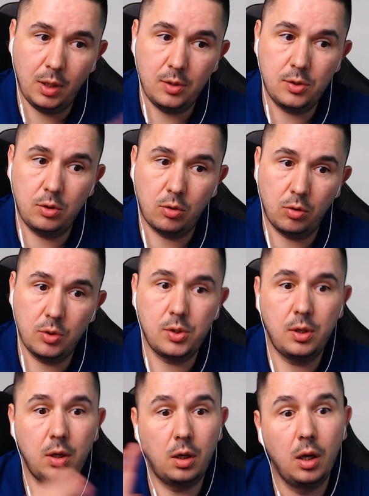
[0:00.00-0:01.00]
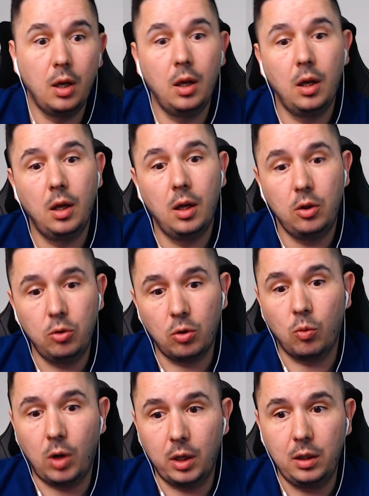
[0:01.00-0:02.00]
day zero is here,
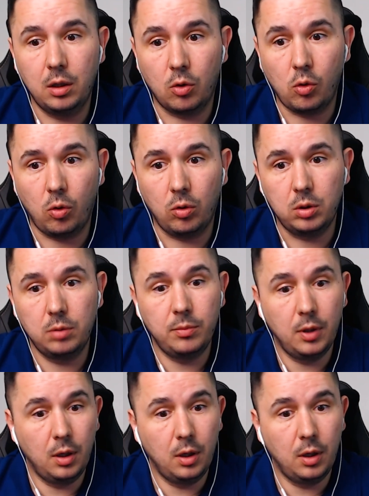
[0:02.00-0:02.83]
you're 1 year old.